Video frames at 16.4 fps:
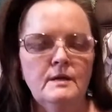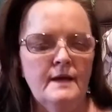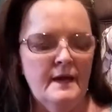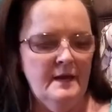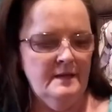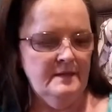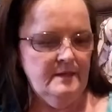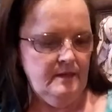
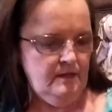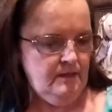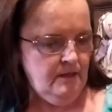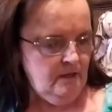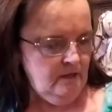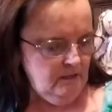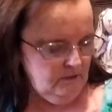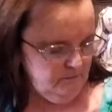And
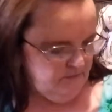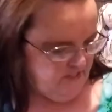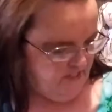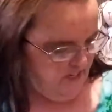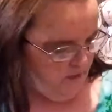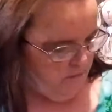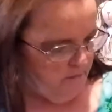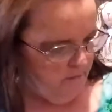um,
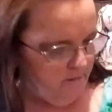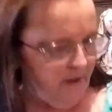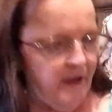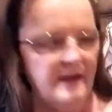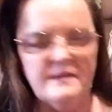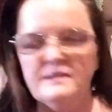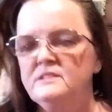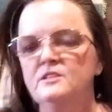to get
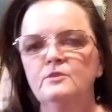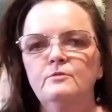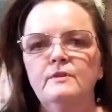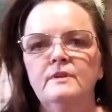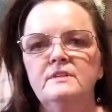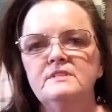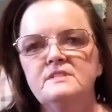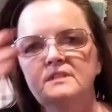back to
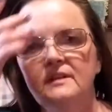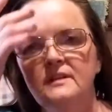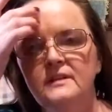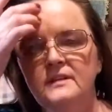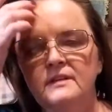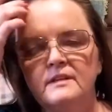this